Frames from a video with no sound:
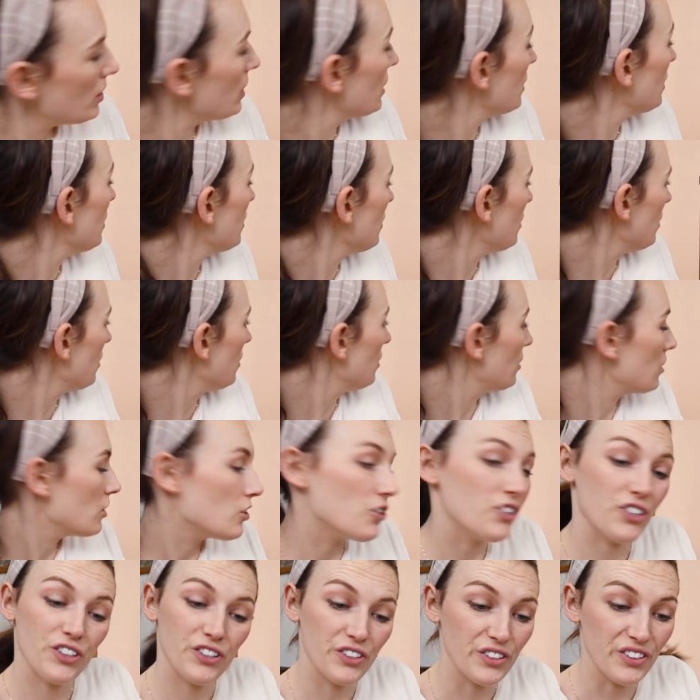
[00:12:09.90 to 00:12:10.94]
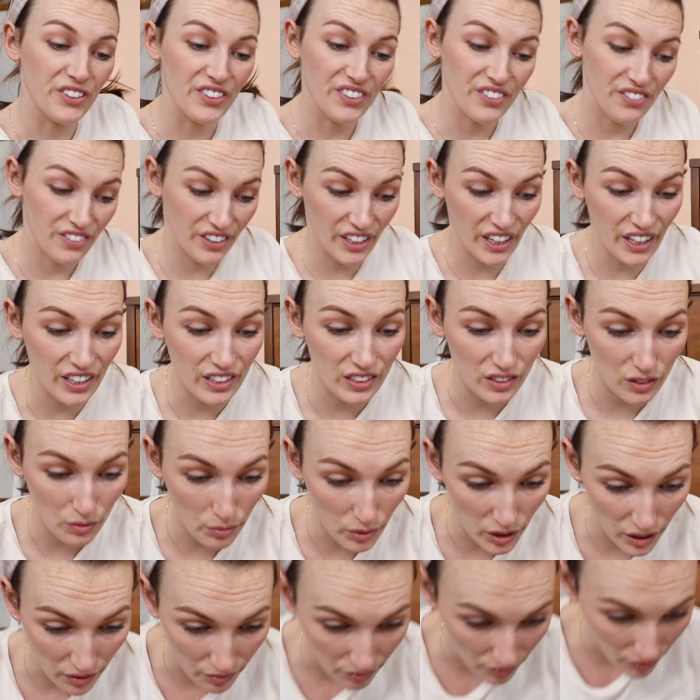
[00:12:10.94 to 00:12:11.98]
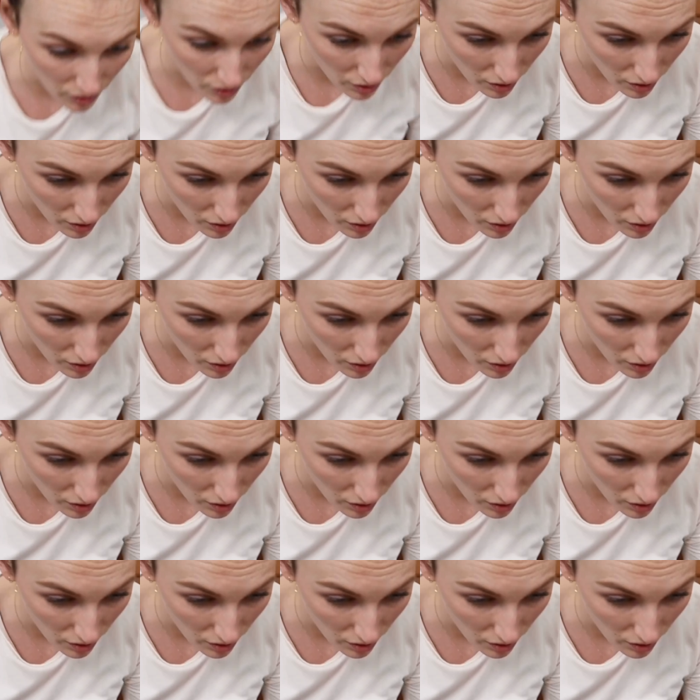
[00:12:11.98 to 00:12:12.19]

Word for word: Pretty good, if you ask me.